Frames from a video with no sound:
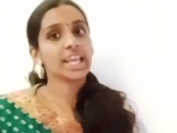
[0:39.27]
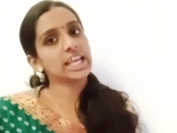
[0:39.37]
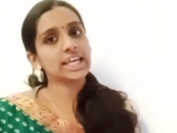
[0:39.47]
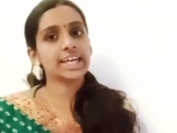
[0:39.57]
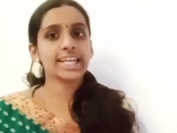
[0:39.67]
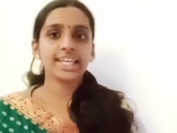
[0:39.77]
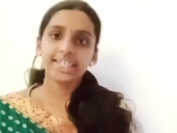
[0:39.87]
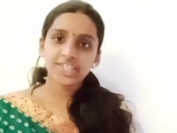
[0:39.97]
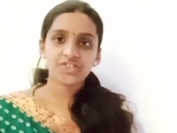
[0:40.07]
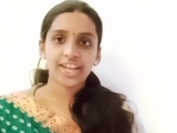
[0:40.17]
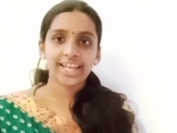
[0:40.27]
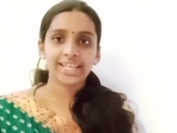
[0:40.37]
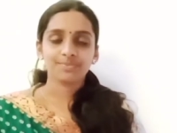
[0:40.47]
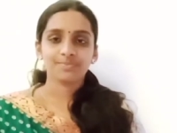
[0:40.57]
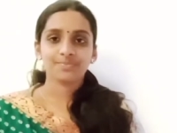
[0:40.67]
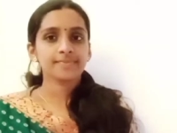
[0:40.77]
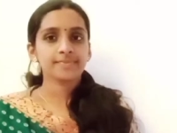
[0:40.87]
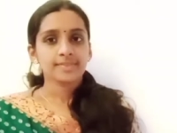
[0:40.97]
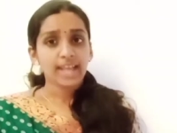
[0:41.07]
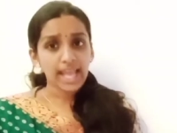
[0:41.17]
learn it detailing.
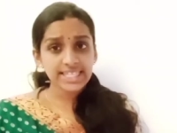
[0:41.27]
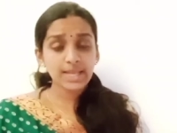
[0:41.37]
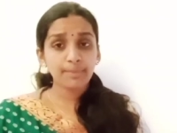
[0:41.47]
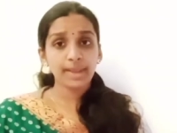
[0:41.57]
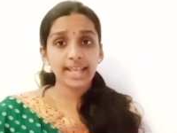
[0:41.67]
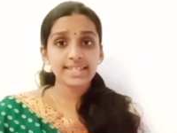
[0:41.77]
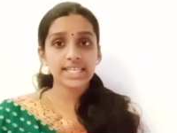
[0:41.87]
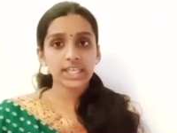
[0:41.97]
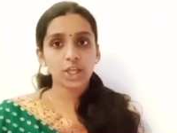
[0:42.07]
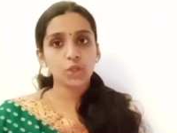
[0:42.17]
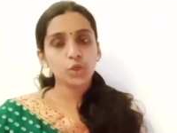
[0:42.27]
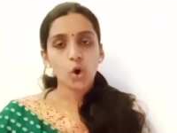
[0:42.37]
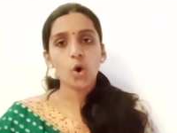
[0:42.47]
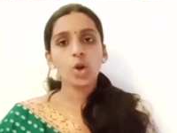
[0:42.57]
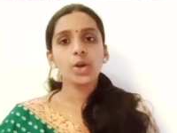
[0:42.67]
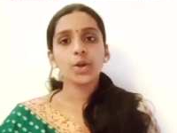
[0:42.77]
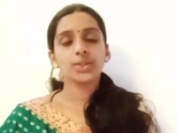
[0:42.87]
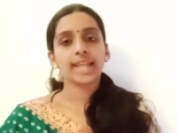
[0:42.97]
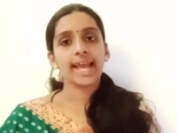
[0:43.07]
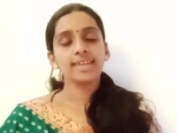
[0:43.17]
As the basic, you all
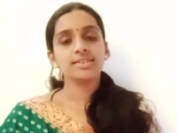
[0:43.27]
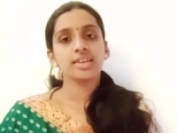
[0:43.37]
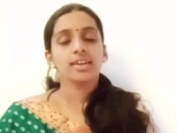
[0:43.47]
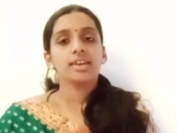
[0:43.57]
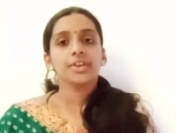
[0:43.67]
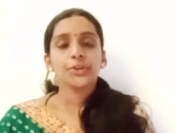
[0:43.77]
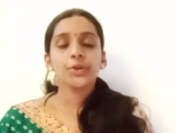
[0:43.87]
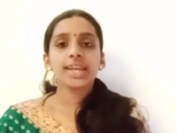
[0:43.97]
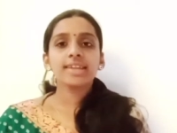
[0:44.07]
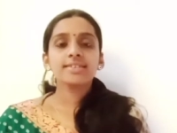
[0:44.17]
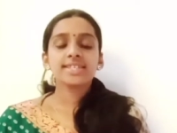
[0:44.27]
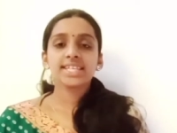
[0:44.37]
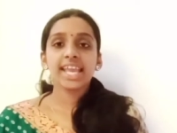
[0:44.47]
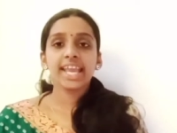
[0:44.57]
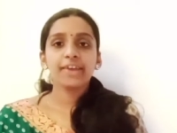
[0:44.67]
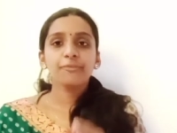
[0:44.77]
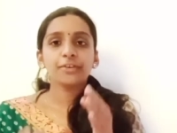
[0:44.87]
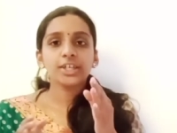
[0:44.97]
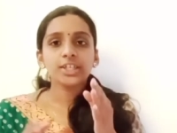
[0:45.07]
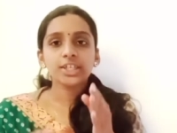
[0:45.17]
know that you can see a
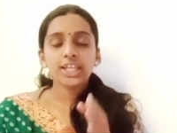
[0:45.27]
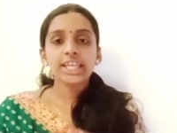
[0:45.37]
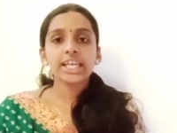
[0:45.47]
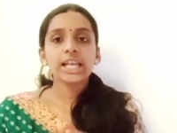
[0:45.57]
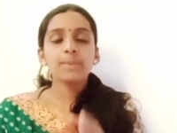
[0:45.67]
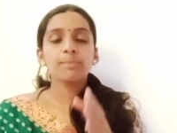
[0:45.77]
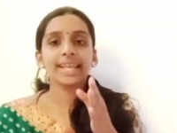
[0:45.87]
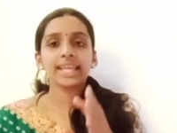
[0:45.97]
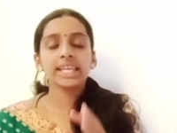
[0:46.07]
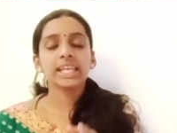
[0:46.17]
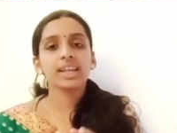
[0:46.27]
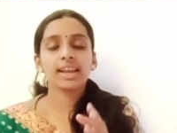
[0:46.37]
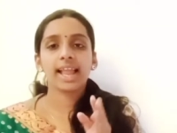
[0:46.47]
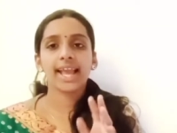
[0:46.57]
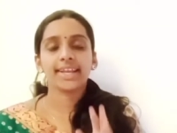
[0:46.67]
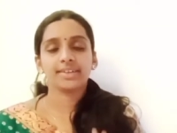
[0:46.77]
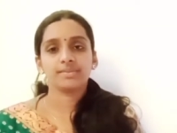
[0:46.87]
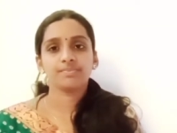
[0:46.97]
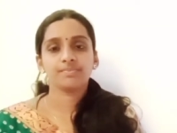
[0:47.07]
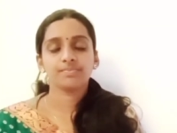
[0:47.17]
vertical blinking line,
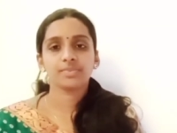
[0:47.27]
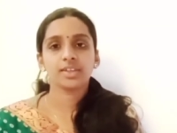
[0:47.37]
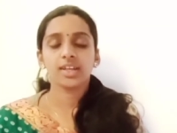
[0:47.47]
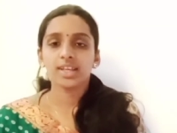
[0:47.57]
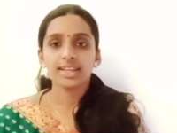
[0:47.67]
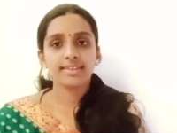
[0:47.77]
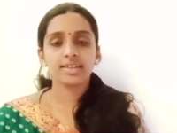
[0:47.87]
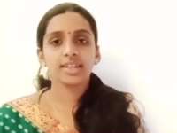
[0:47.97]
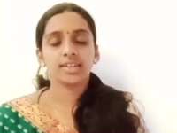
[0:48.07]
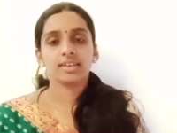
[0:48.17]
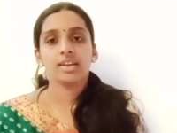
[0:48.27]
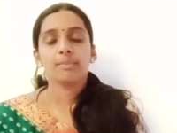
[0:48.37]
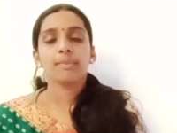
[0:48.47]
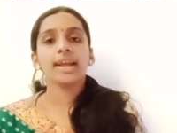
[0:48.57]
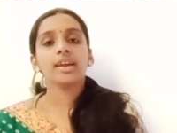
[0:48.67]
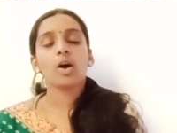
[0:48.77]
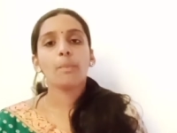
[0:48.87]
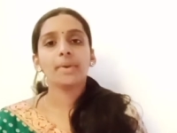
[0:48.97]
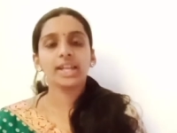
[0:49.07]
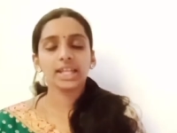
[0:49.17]
isn't it? By
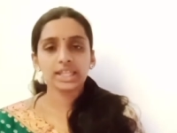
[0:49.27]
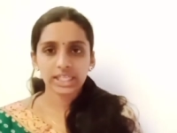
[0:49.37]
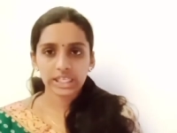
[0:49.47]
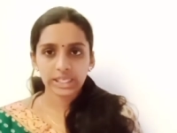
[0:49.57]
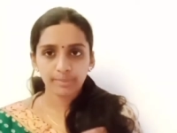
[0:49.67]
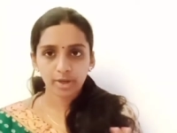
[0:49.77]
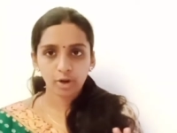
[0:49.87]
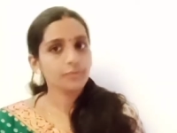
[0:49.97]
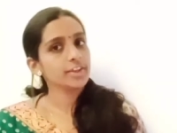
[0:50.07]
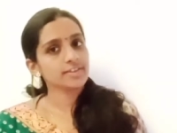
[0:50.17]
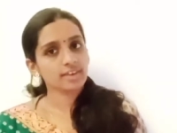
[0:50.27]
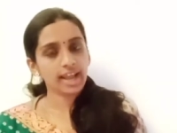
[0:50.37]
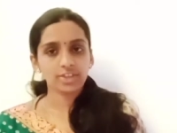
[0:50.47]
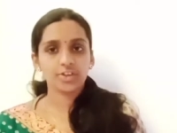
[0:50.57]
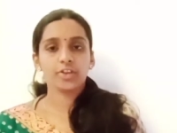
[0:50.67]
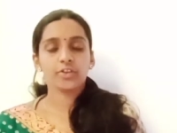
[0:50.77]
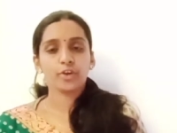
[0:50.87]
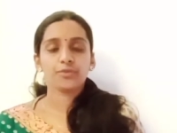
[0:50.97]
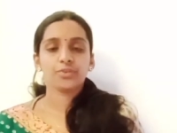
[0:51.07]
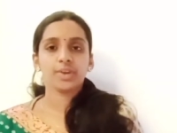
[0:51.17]
opening the LibreOffice Writer
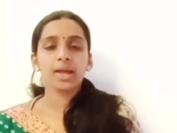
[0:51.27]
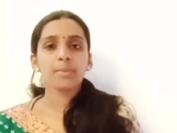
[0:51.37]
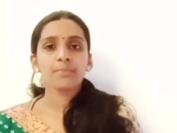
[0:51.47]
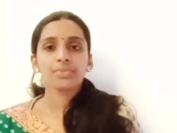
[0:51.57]
software,